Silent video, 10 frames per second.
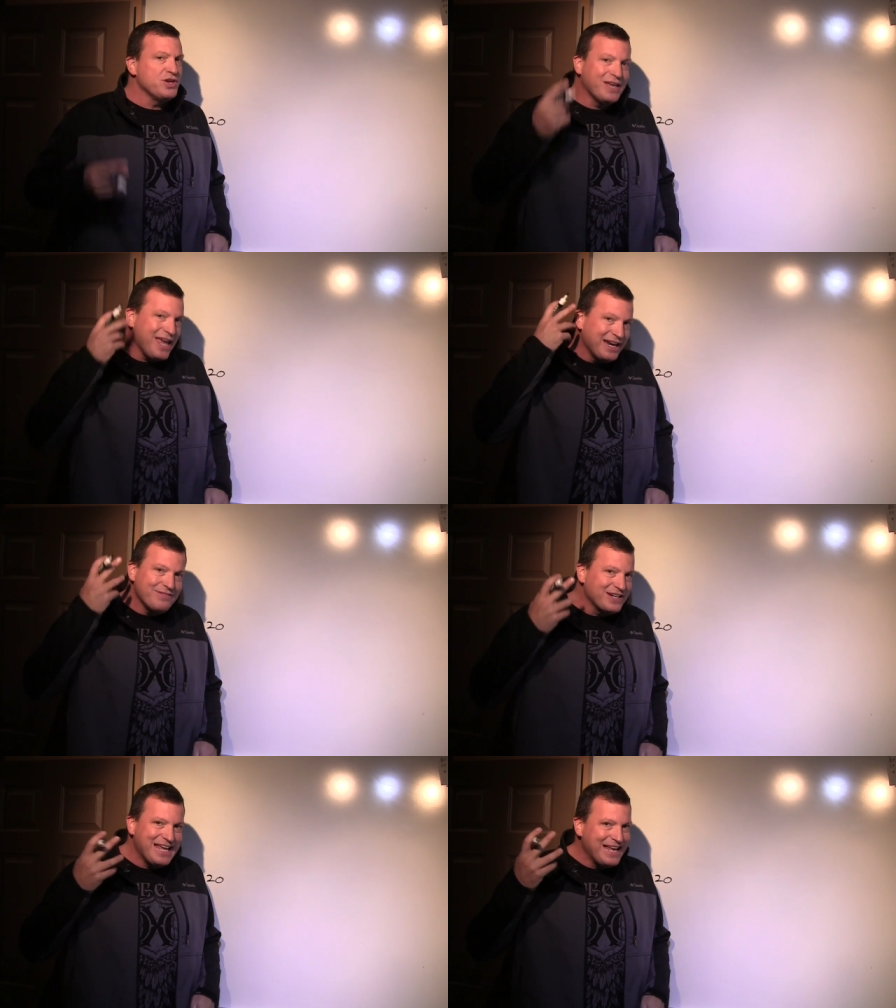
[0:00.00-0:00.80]
You can't
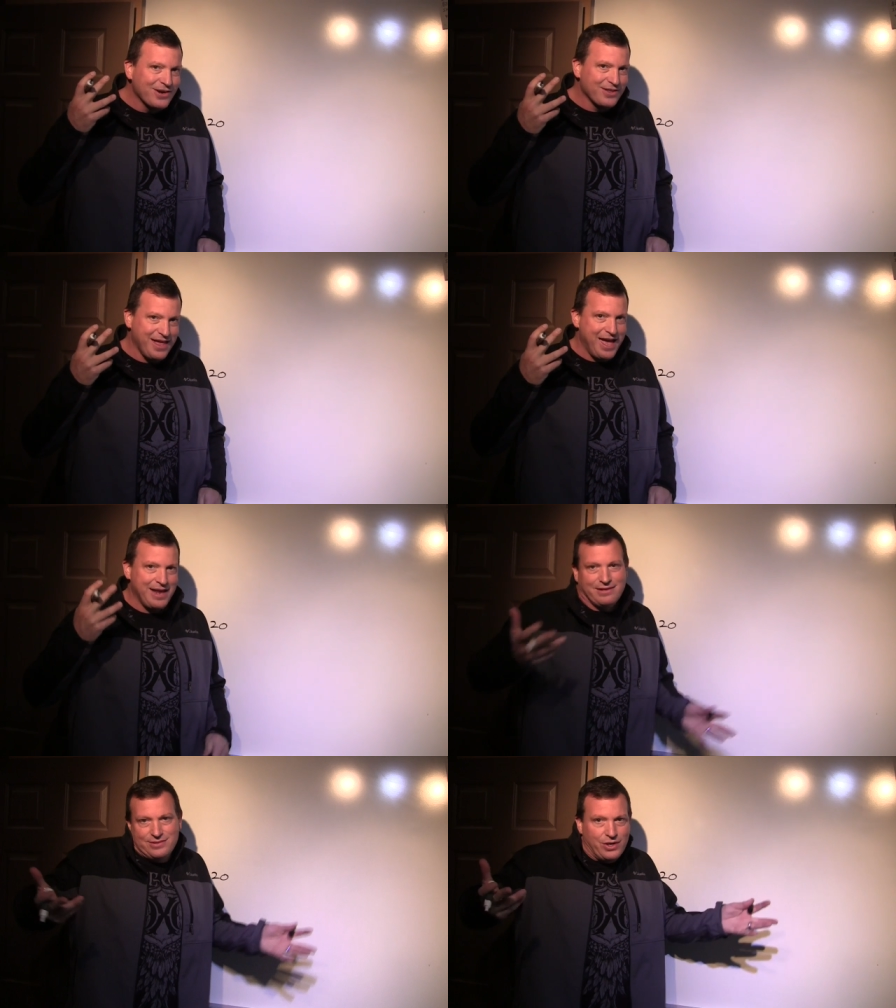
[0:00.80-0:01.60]
even hear
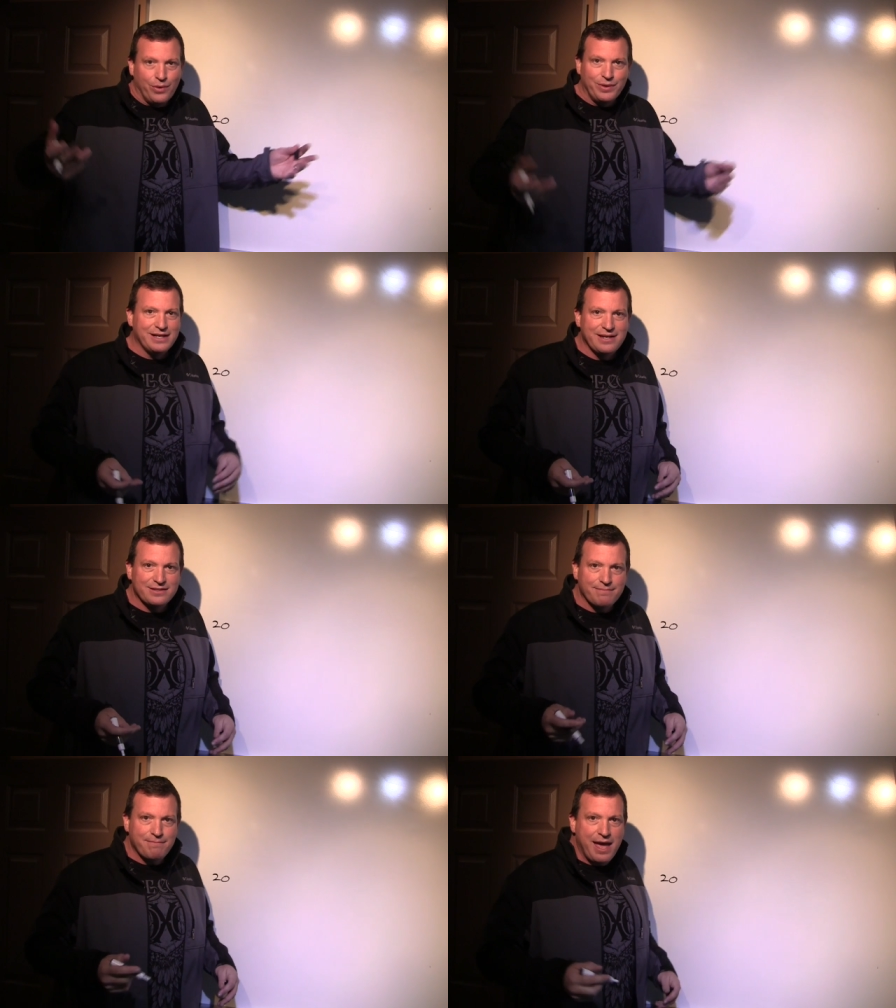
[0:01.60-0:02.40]
that, so it
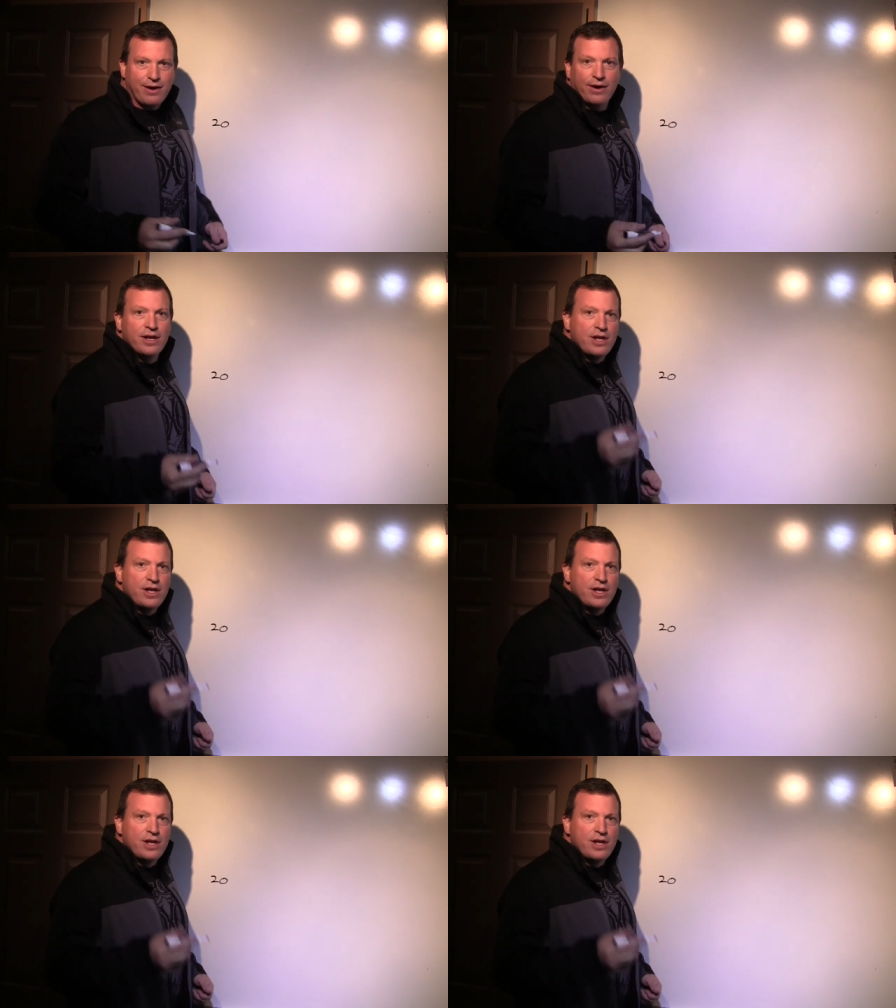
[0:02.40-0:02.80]
doesn't matter.